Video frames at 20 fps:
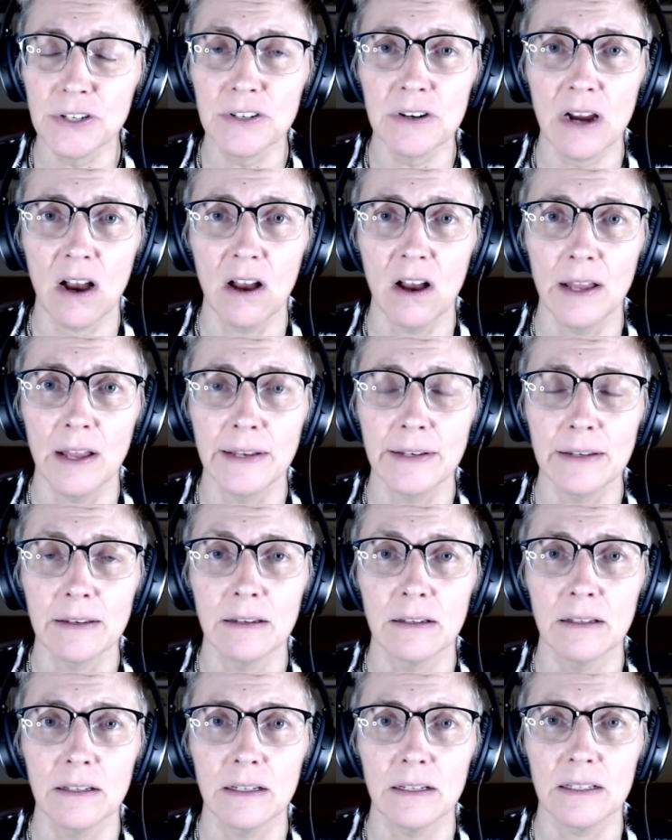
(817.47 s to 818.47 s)
on
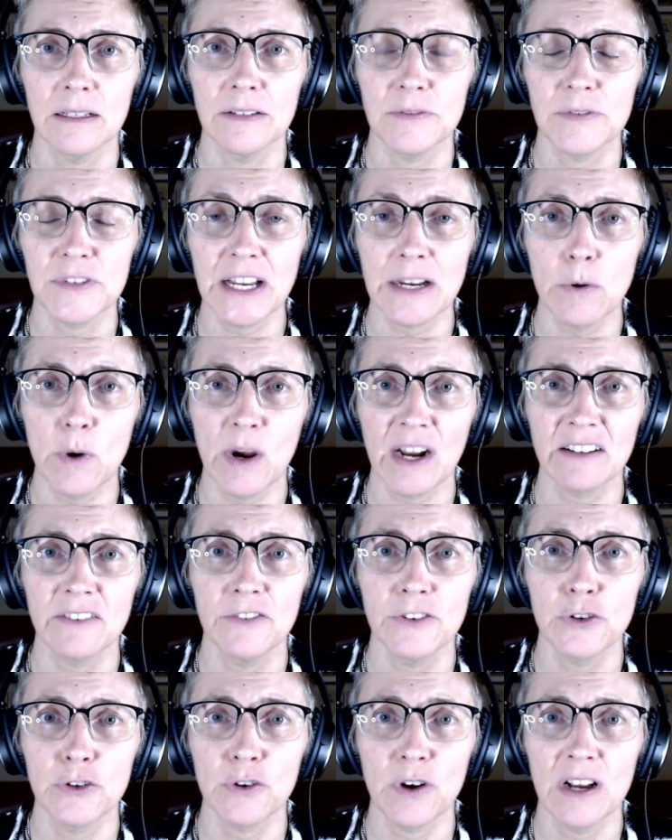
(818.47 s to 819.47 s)
uh, psychoactive
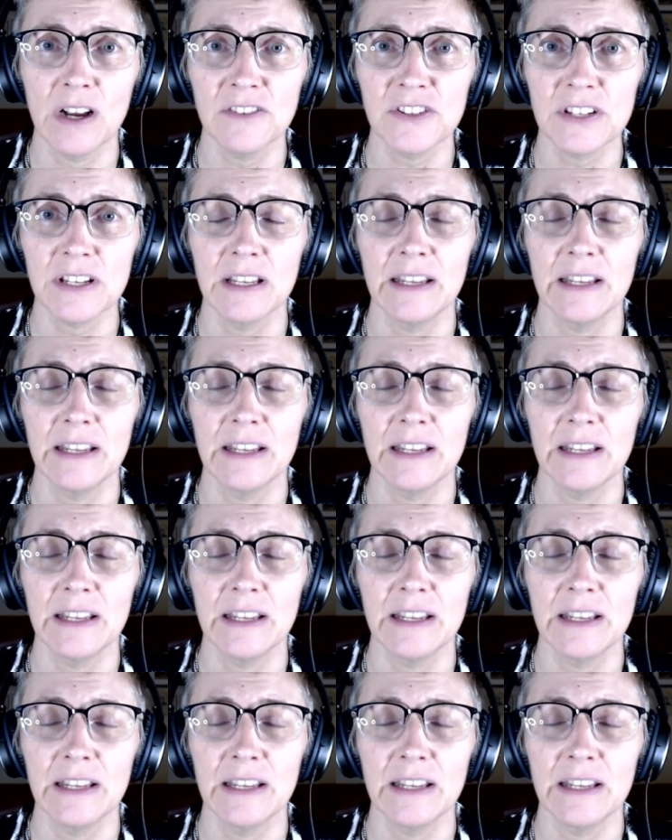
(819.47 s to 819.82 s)
drugs.